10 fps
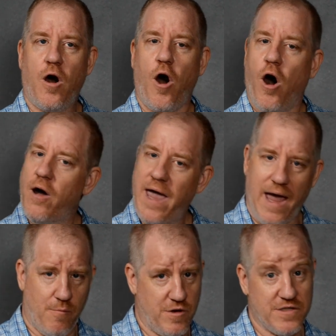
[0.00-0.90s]
All
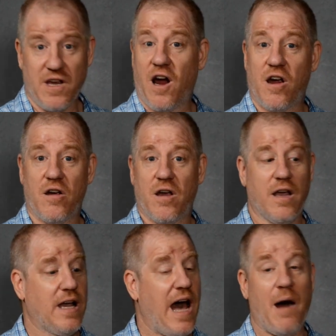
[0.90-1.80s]
cameras are
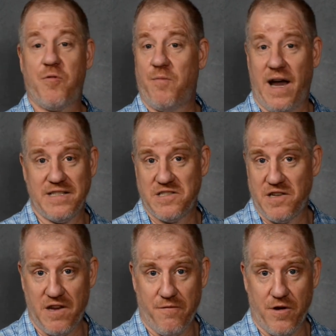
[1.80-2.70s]
compromises
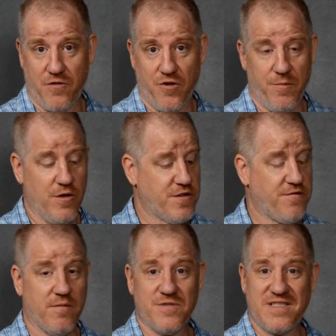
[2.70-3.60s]
the different attributes
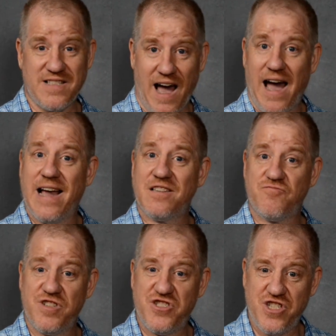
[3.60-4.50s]
from size,
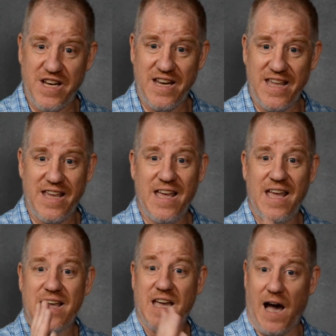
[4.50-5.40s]
rigidity,
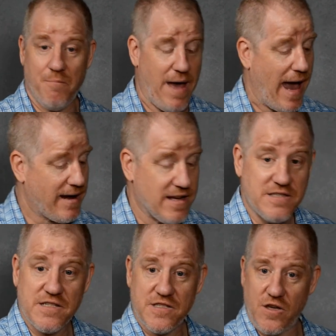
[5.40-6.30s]

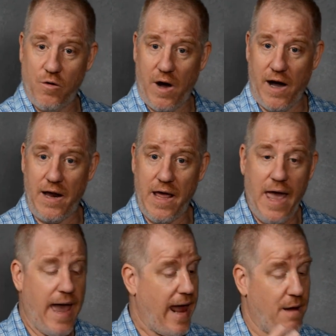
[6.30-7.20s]
compactness, and so on.
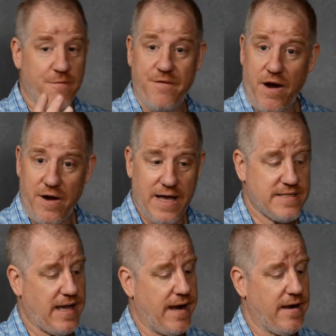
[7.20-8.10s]
And I'm very
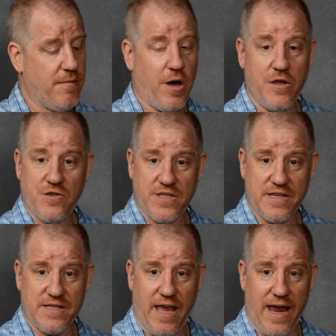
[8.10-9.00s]
excited about using
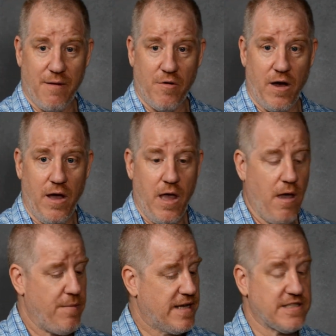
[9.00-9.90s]
this camera
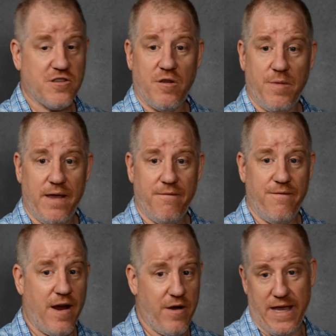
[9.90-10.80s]
because it's going to be
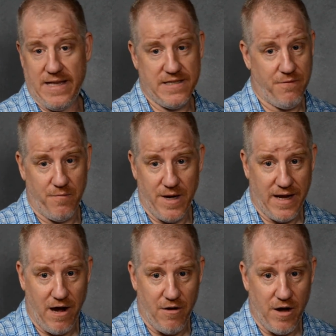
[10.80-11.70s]
very easy for me to
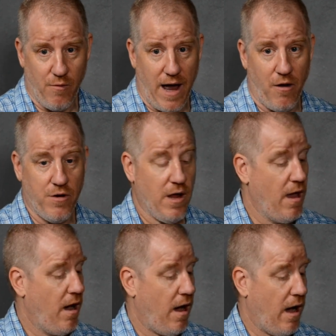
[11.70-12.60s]
carry around
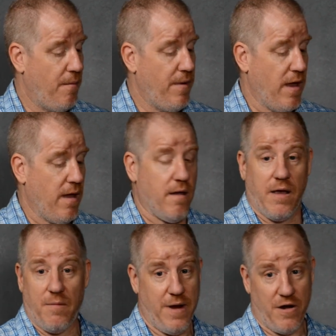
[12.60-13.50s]

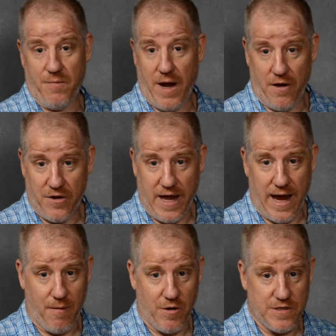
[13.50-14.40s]
compared to my other
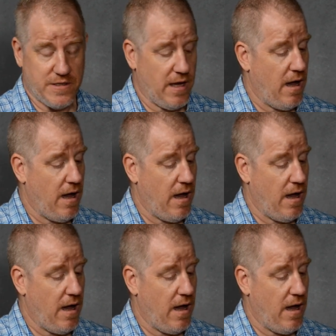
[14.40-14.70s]
cameras.